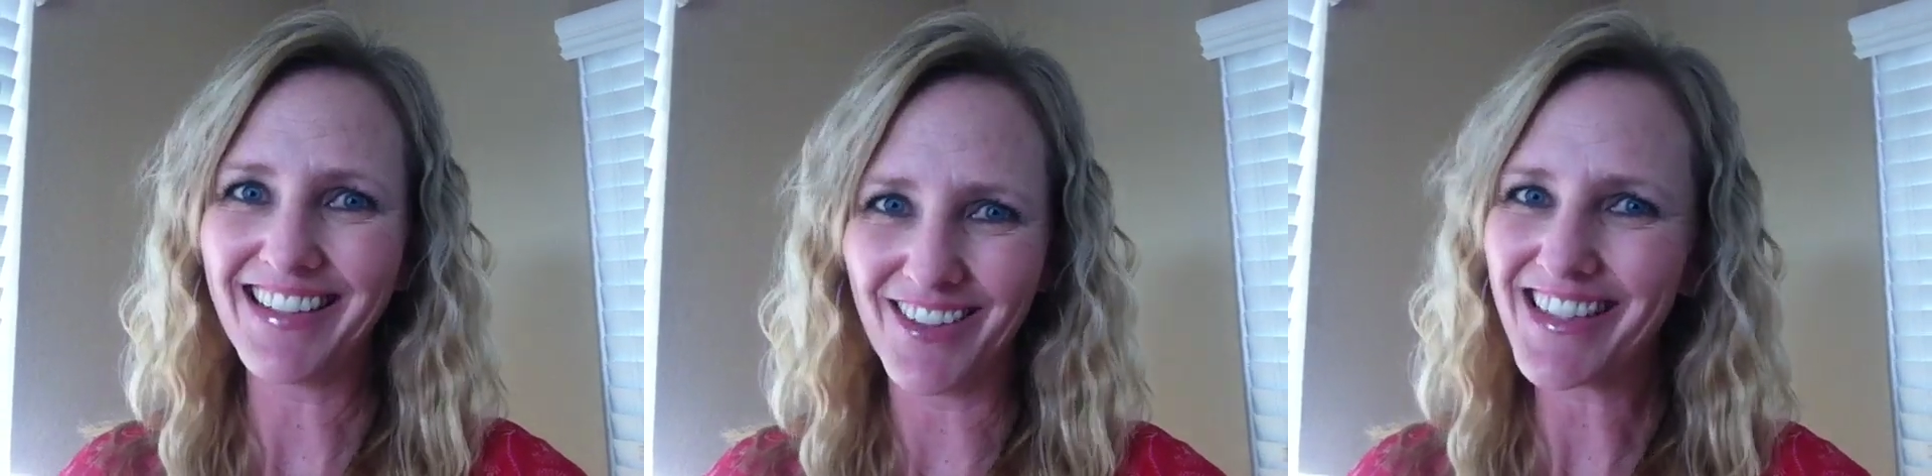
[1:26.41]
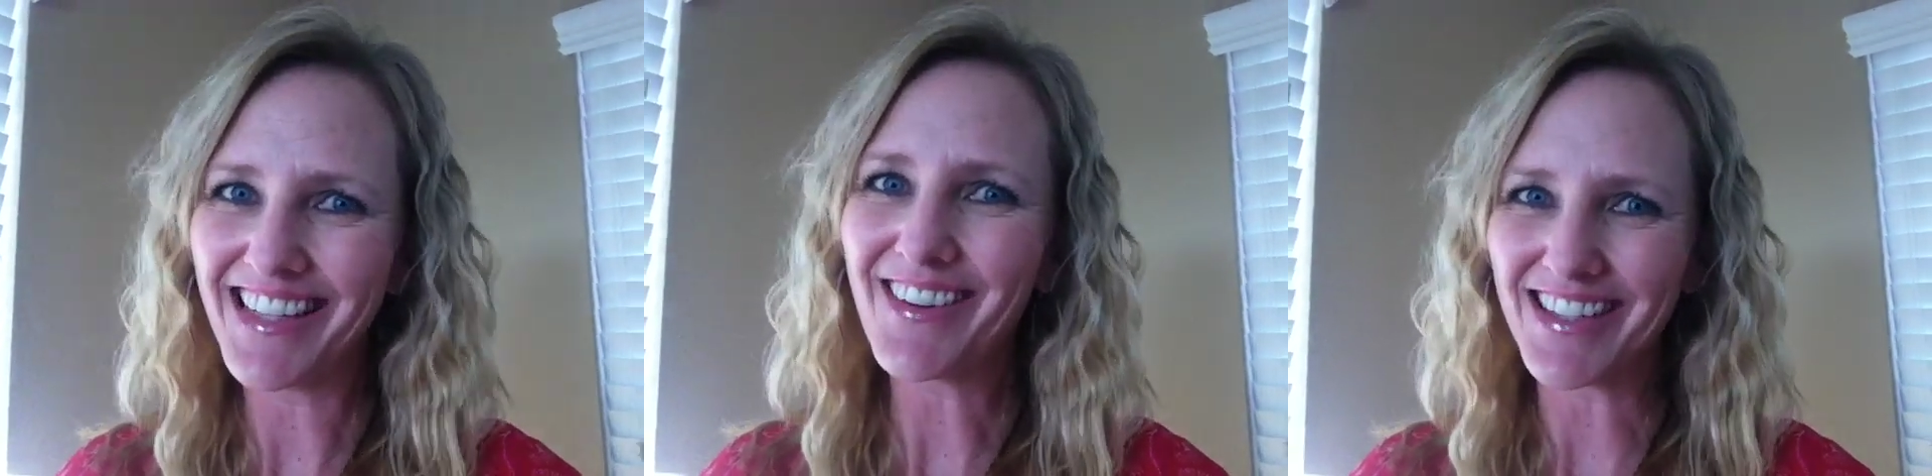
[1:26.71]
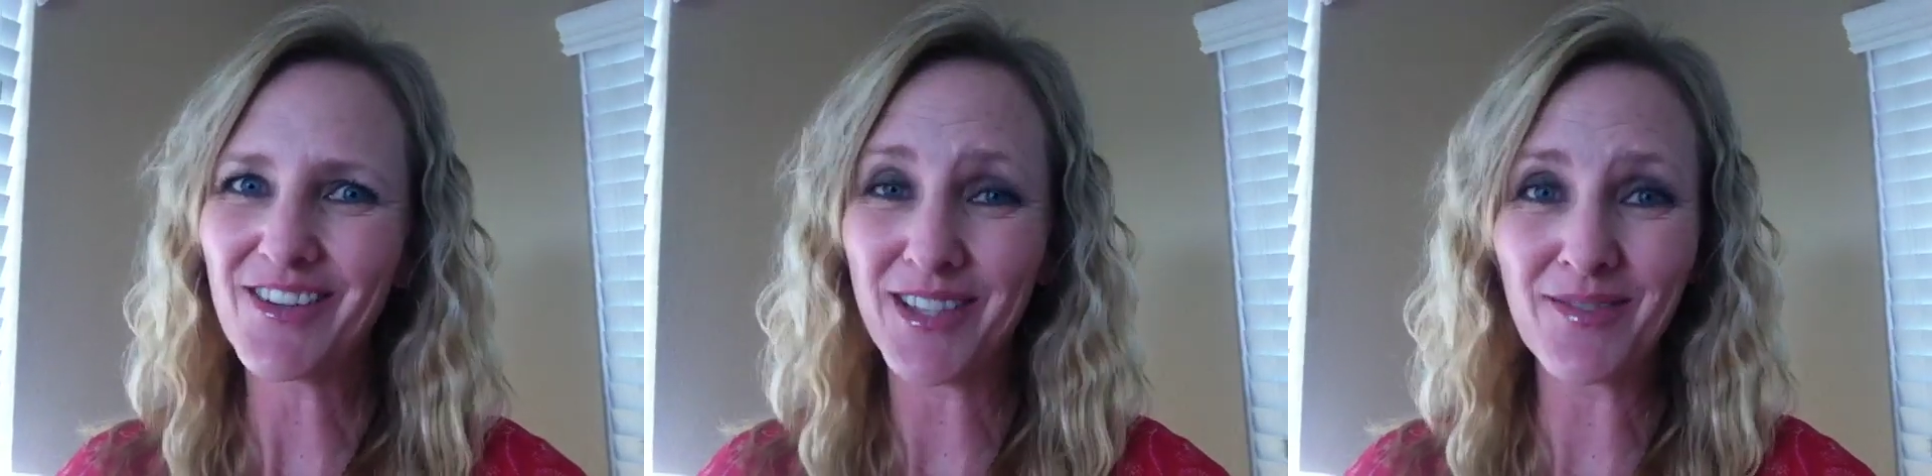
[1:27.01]
You see
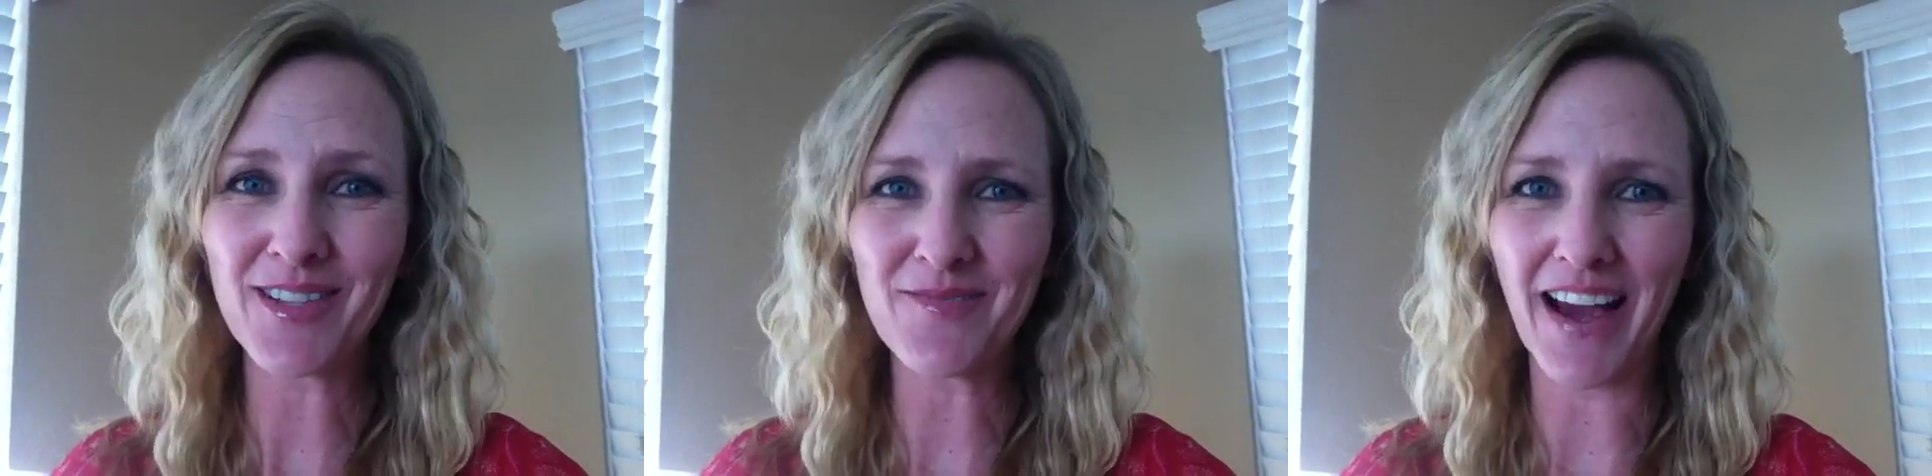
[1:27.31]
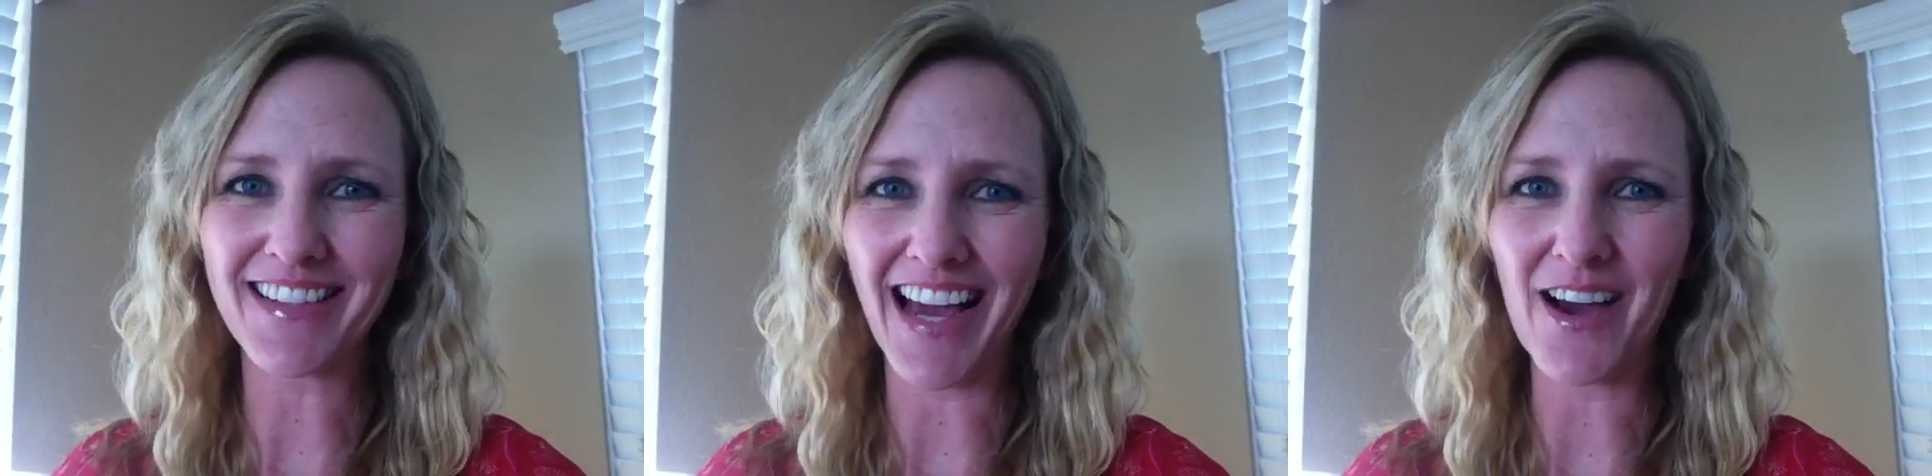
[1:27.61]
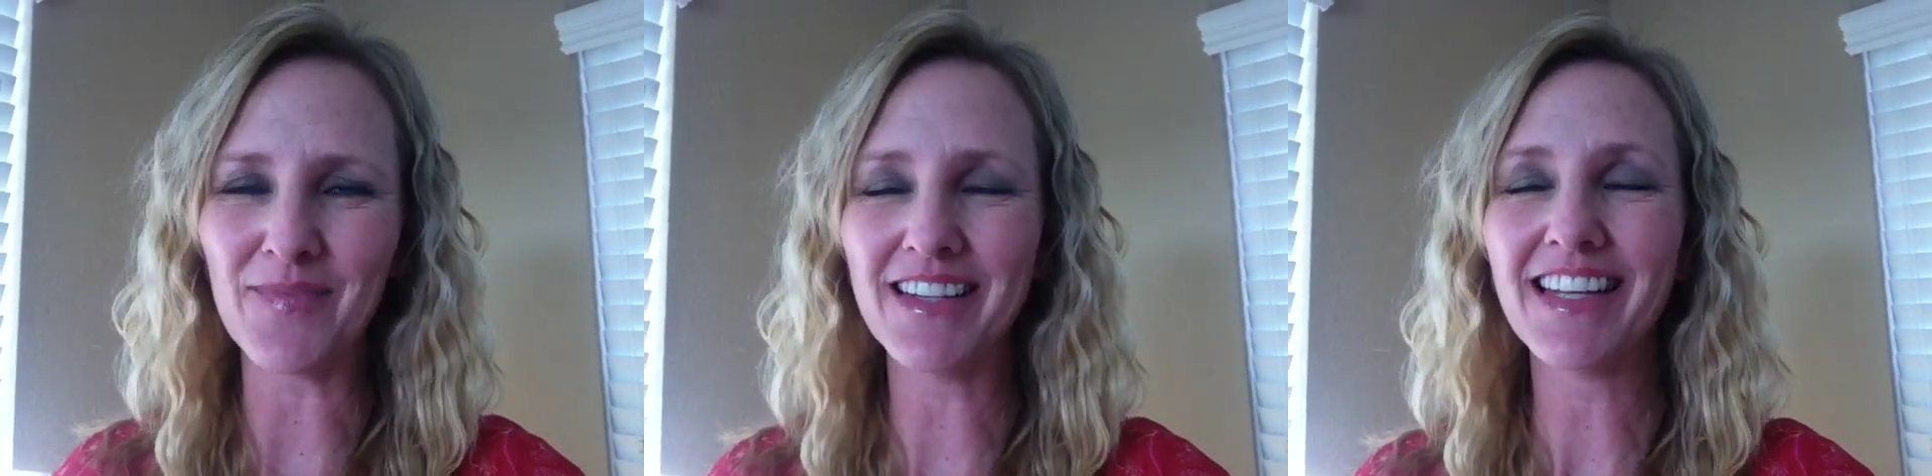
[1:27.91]
what's about to
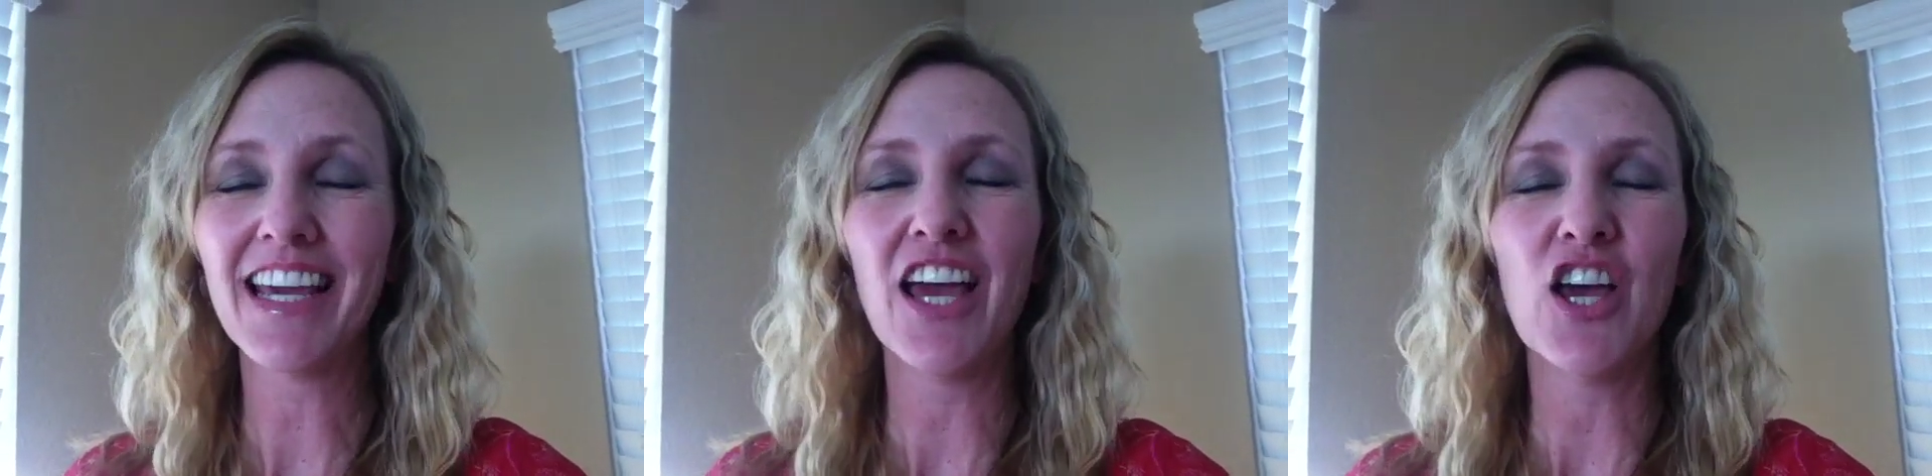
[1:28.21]
happen.